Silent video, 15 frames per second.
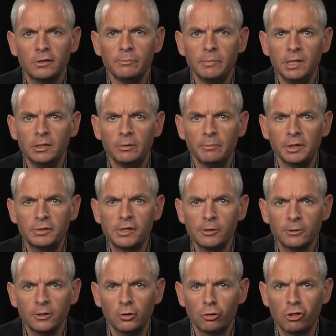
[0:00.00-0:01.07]
to mean a
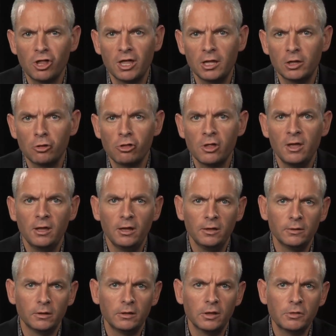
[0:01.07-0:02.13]
material change
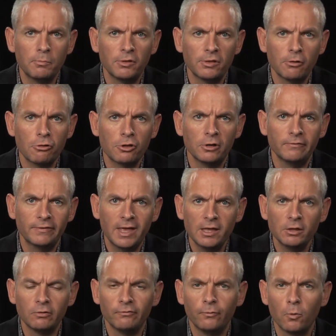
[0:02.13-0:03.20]
in the disposition of
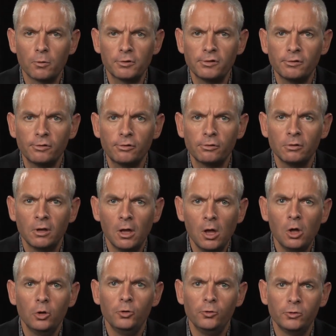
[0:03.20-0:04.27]
Kenyan forces,
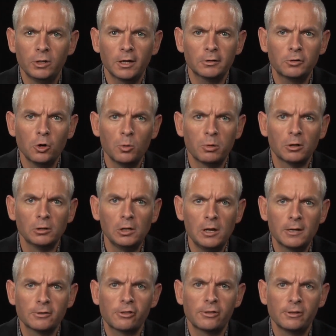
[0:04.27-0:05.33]
who in October
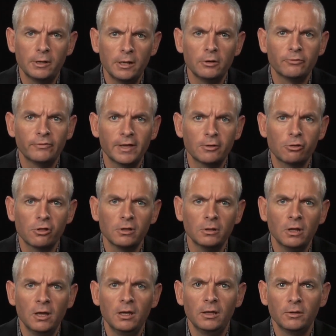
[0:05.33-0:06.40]
launched an
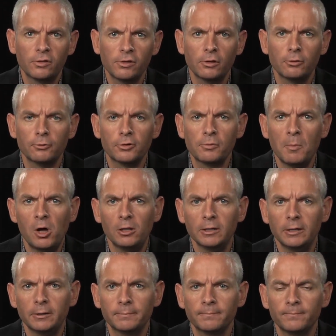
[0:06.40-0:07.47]
intervention in southern
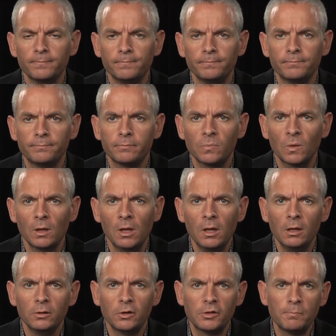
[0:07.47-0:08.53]
Somalia.
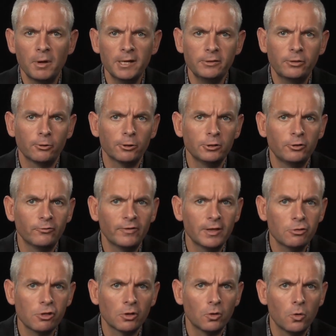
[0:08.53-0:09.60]
Despite their
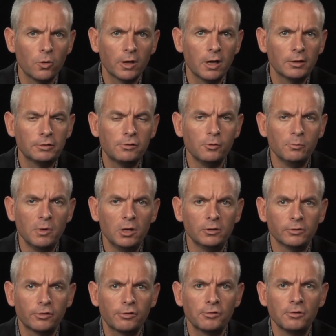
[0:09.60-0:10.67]
intervention going on 2
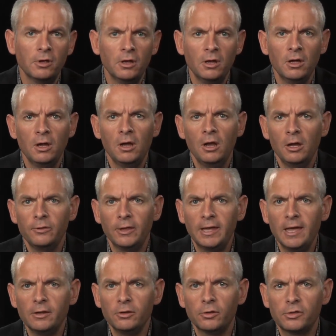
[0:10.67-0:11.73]
months, the
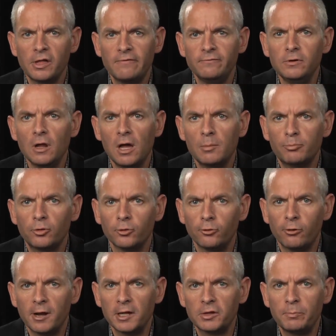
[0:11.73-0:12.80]
Kenyans have not
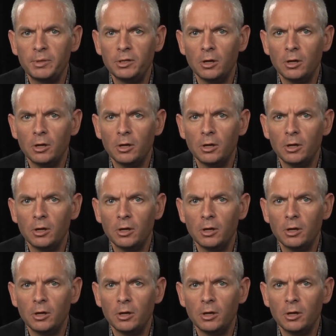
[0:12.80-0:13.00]
progressed